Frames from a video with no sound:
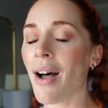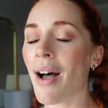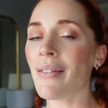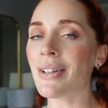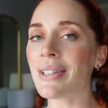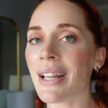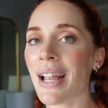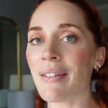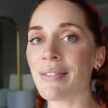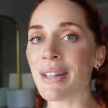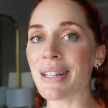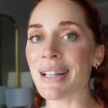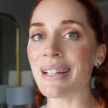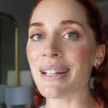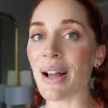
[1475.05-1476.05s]
Obviously I have
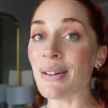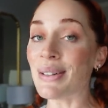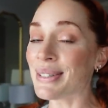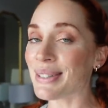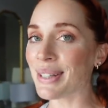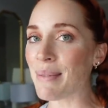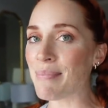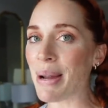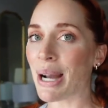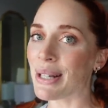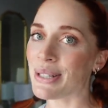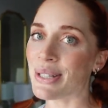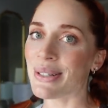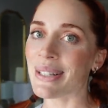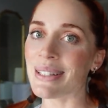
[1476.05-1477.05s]
nothing else to compare it
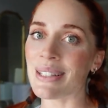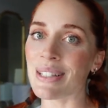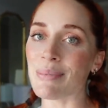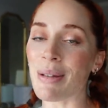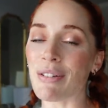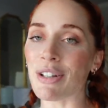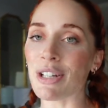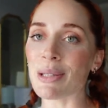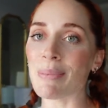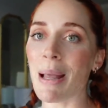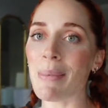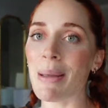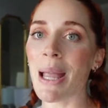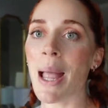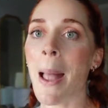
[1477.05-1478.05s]
to because this is my first
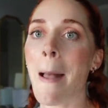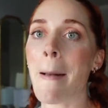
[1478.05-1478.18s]
baby,